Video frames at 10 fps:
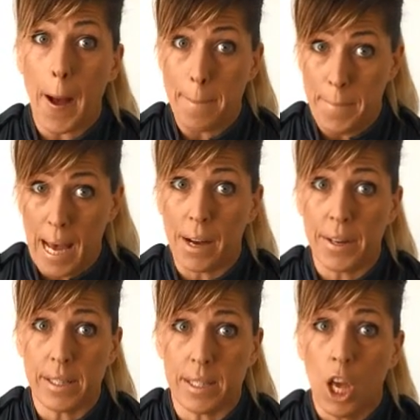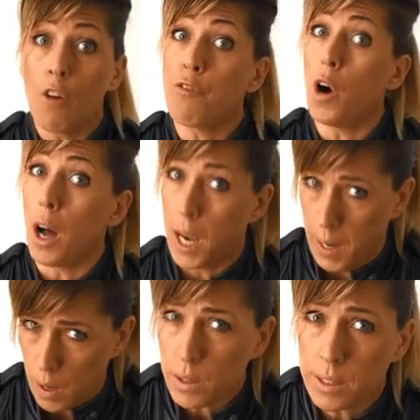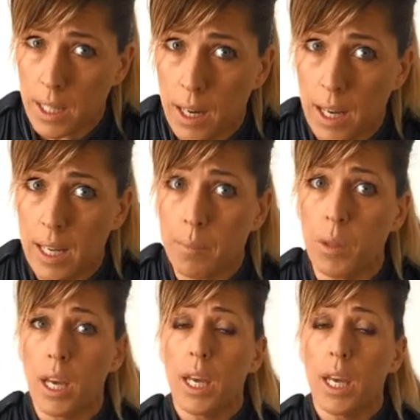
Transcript: about it for a long time?